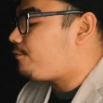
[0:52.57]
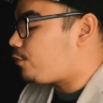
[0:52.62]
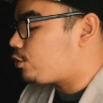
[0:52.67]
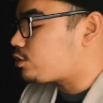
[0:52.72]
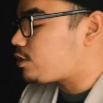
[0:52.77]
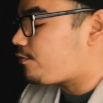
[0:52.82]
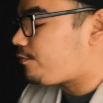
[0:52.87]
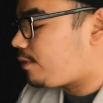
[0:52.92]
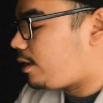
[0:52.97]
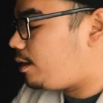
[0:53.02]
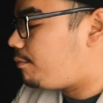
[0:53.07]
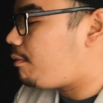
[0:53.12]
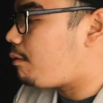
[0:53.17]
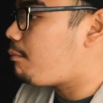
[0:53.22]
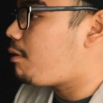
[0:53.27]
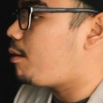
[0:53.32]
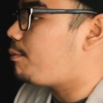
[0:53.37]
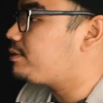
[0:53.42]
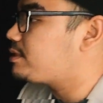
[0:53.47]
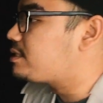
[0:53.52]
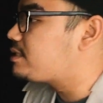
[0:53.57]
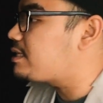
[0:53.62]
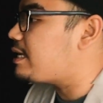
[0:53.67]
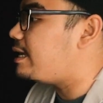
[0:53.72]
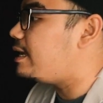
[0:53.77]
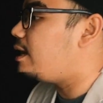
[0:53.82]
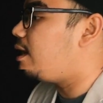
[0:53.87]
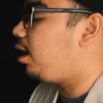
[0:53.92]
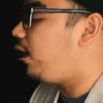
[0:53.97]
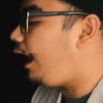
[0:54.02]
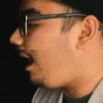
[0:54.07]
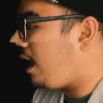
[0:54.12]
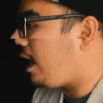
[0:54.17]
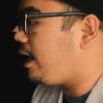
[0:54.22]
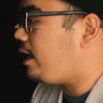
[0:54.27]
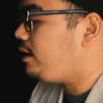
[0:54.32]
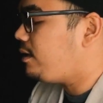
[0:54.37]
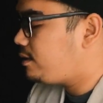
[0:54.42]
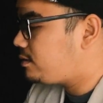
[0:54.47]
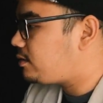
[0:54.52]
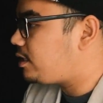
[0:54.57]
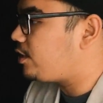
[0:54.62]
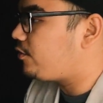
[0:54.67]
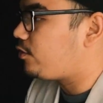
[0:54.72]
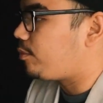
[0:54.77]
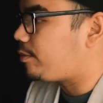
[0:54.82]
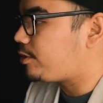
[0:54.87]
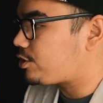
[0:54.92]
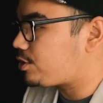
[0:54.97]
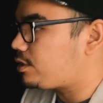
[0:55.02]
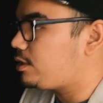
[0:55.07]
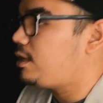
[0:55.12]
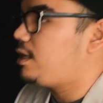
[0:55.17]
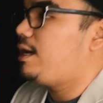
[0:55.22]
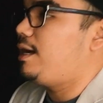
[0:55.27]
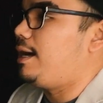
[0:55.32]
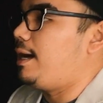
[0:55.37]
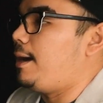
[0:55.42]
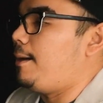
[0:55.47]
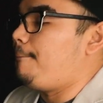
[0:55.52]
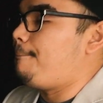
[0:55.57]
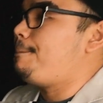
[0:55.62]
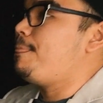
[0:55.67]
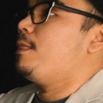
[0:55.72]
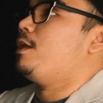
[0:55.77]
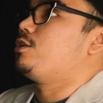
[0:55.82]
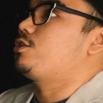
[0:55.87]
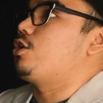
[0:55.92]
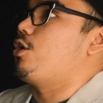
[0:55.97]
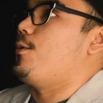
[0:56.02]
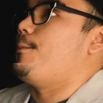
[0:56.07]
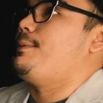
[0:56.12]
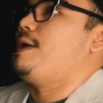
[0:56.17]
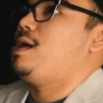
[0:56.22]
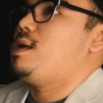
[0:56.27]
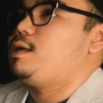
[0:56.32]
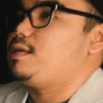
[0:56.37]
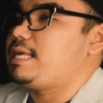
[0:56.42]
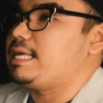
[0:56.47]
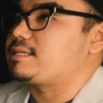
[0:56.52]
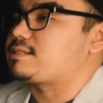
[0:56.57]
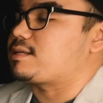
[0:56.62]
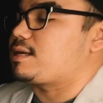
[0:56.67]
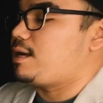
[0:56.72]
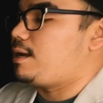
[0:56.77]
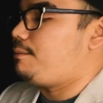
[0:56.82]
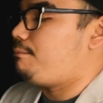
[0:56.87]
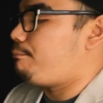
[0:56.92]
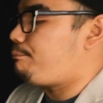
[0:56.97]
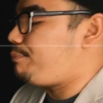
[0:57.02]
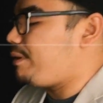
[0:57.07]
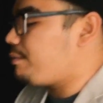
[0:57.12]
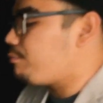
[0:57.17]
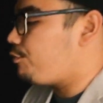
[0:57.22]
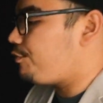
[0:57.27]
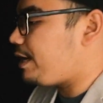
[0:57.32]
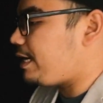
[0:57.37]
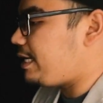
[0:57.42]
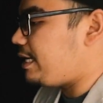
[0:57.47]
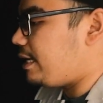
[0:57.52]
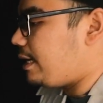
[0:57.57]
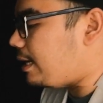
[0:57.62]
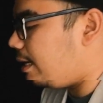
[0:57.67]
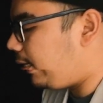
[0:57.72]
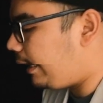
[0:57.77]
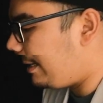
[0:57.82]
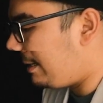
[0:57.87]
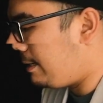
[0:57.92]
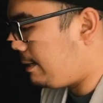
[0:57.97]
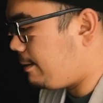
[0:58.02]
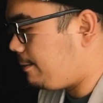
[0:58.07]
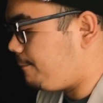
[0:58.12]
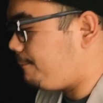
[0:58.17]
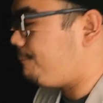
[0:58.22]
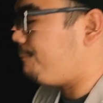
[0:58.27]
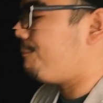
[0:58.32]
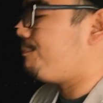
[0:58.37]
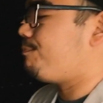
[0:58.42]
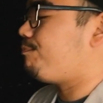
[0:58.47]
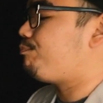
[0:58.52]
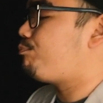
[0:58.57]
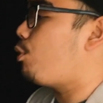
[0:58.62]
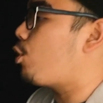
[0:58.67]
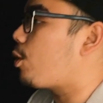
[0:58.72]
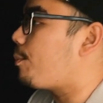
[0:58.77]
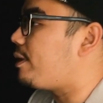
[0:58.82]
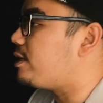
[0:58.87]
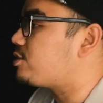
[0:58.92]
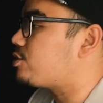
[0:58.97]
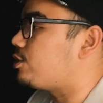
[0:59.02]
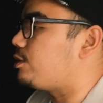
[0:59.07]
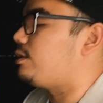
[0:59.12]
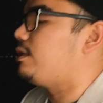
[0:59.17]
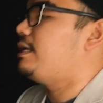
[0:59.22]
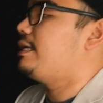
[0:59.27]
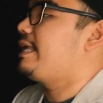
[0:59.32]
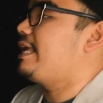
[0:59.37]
First off, my mom wants to say hi. Thank you very much, sir. Yes, big movie idea. Pokemon, sir.